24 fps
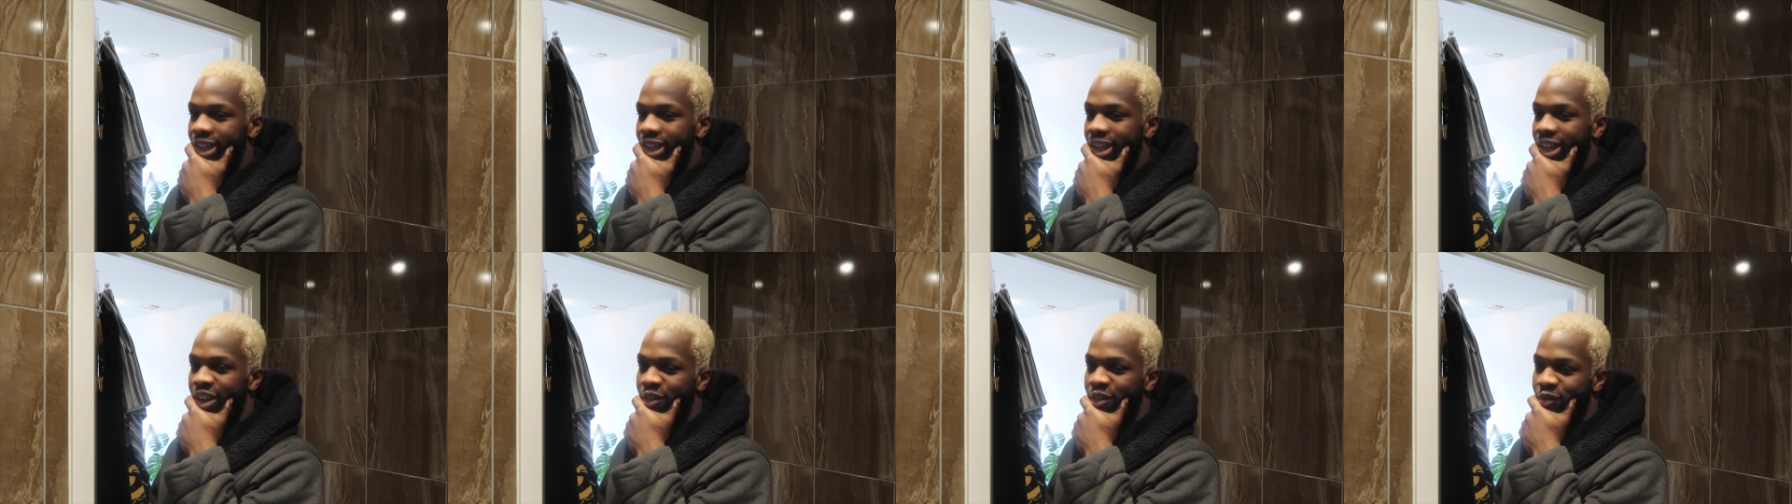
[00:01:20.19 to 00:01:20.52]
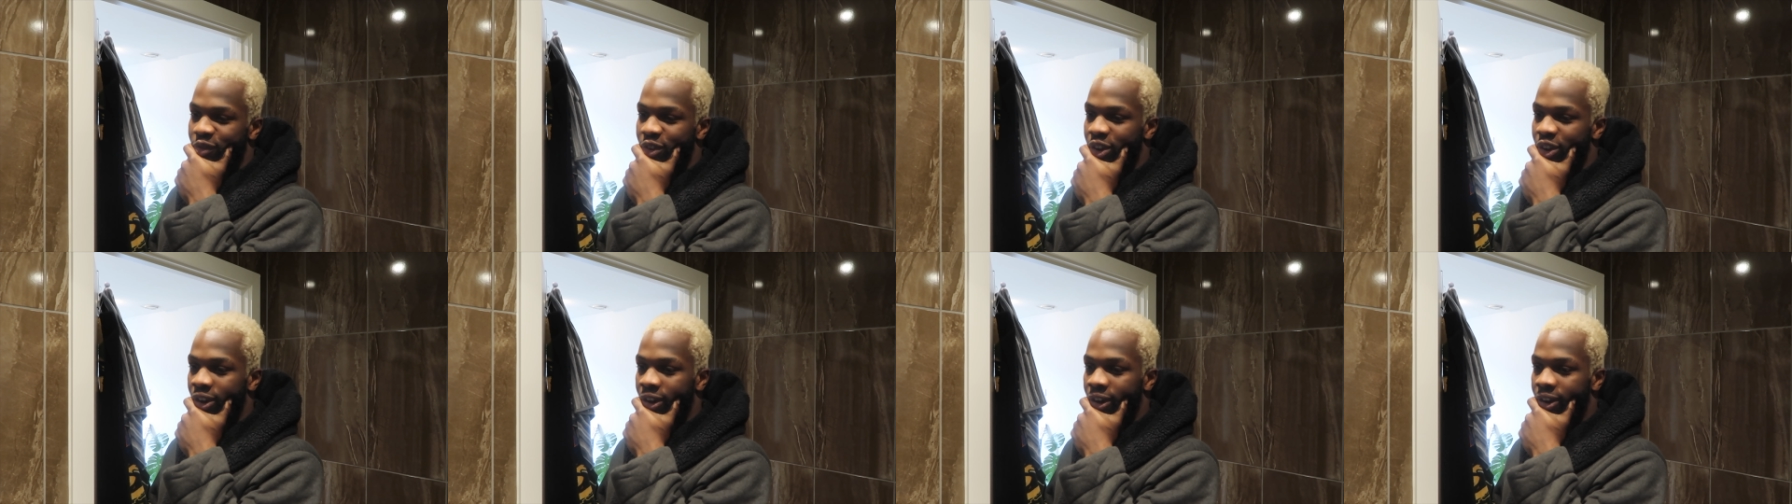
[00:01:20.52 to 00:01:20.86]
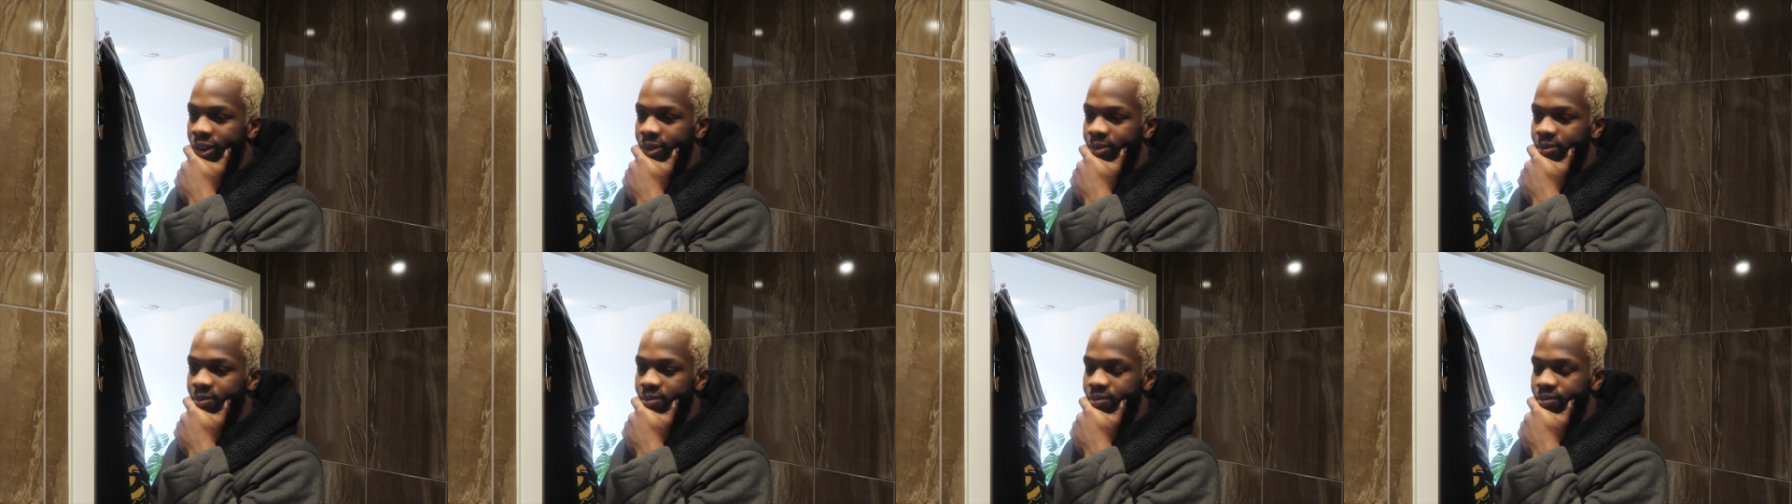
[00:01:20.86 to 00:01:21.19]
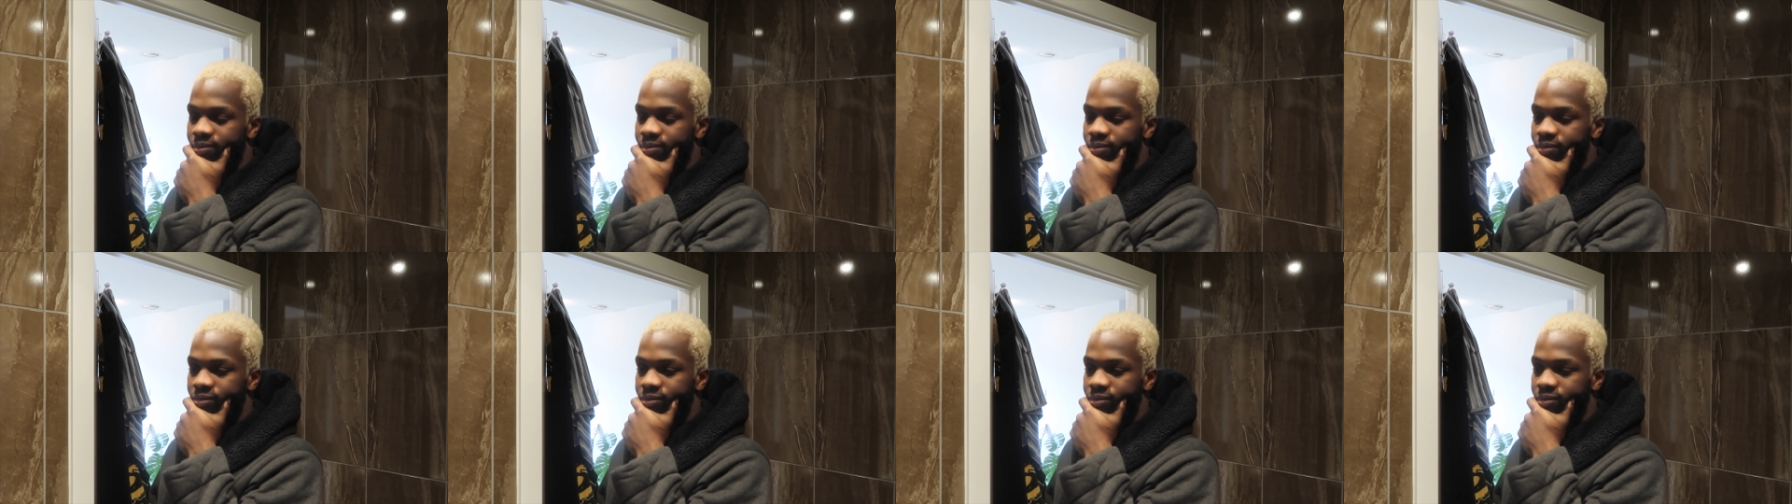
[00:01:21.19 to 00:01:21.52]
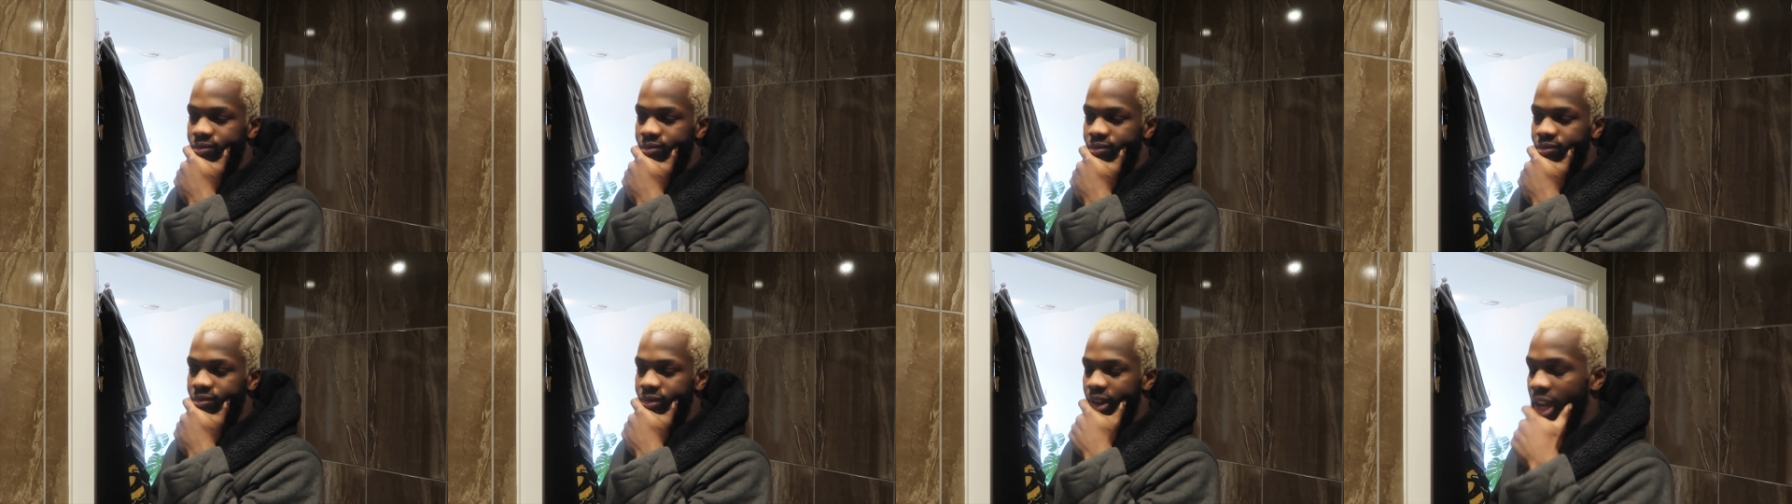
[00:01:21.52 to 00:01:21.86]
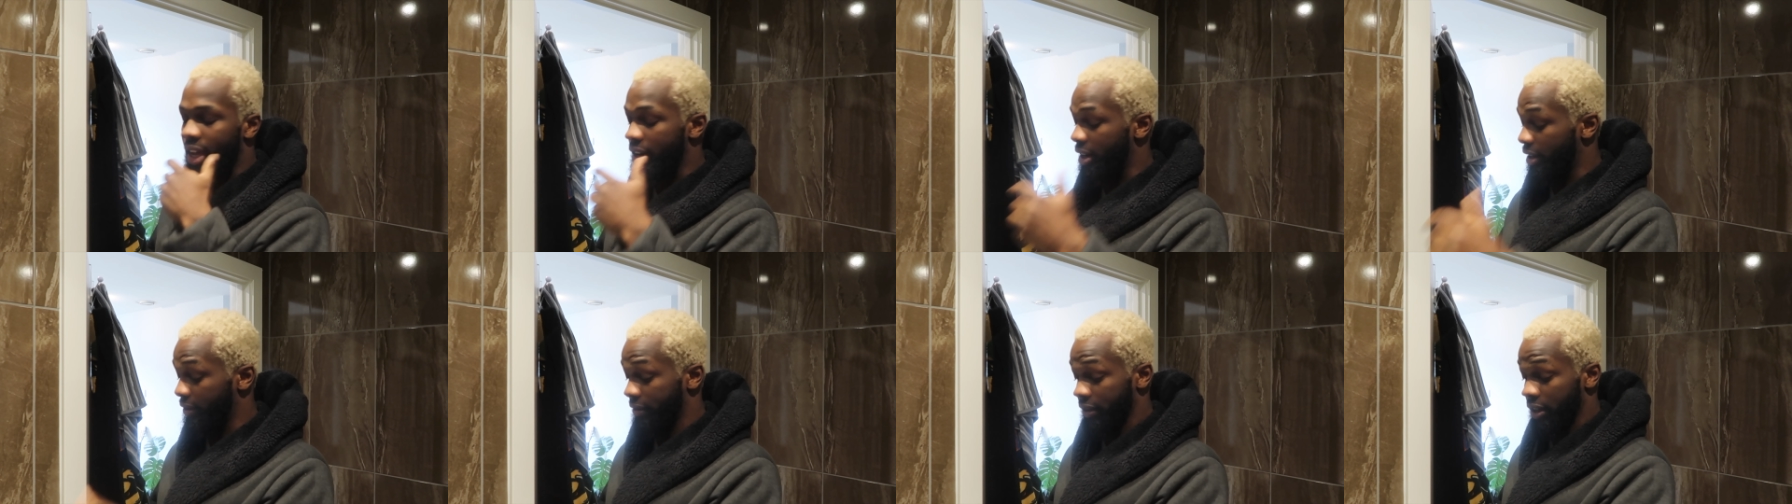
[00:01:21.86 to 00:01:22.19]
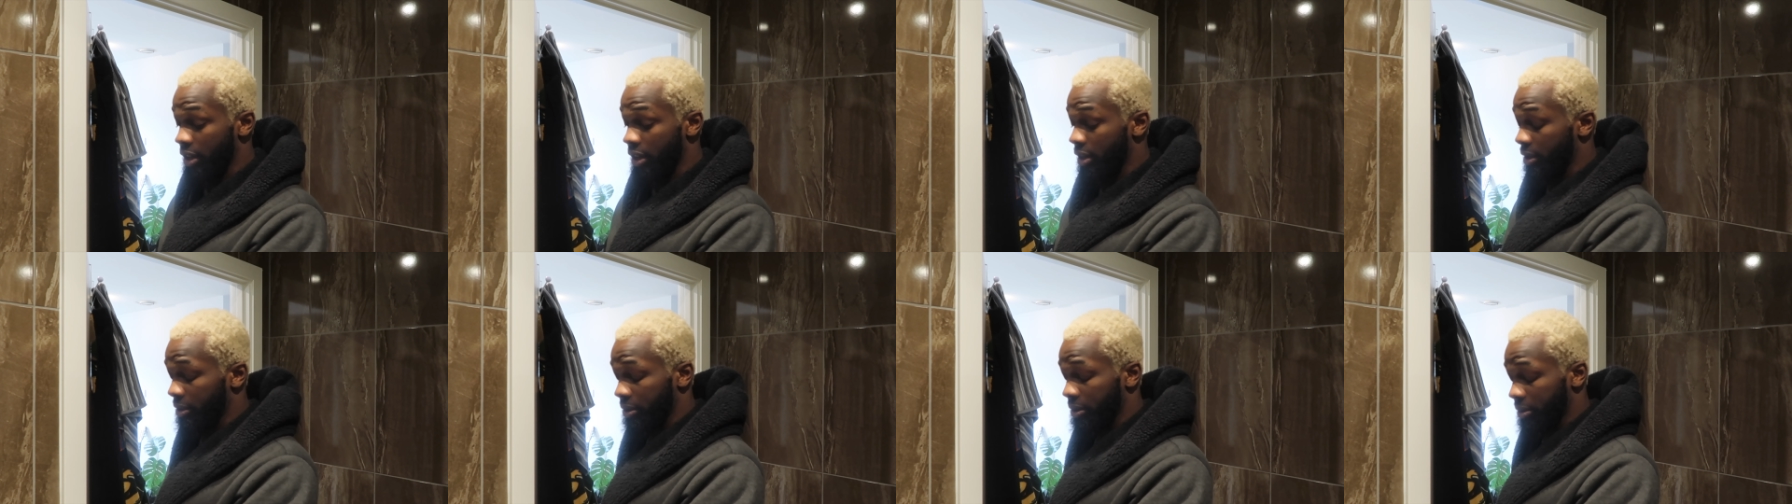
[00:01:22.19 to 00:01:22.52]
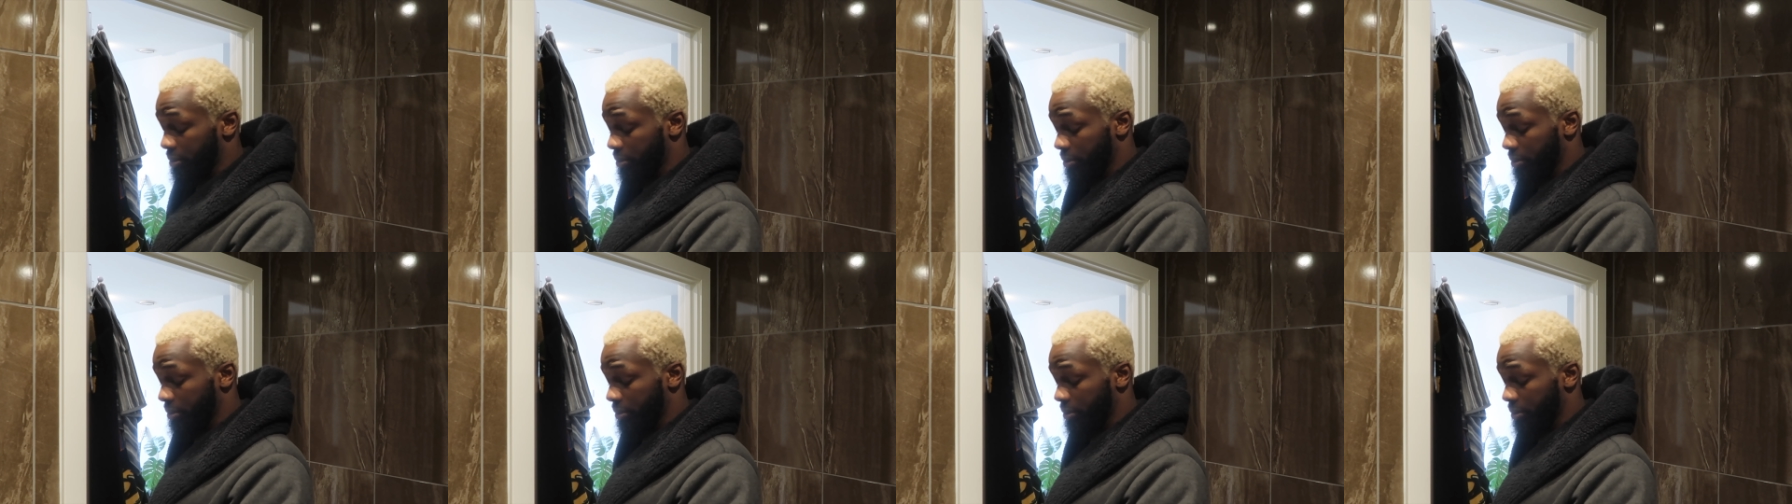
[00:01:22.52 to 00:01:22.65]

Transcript: if not, I don't even know.